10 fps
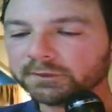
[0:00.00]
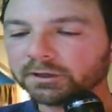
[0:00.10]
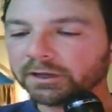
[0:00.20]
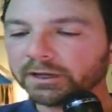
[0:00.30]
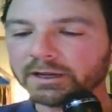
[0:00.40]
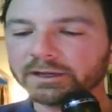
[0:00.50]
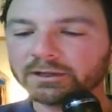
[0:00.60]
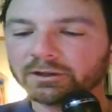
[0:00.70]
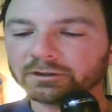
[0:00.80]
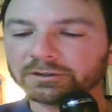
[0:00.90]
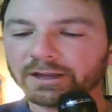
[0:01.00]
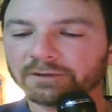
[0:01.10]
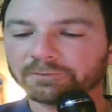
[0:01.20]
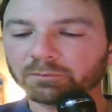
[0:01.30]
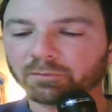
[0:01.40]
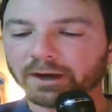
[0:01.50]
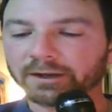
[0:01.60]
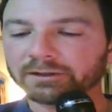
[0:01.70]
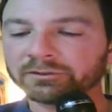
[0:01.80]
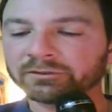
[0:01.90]
and then look down for
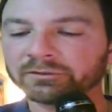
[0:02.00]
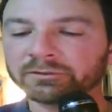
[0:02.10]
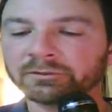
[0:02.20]
brightness.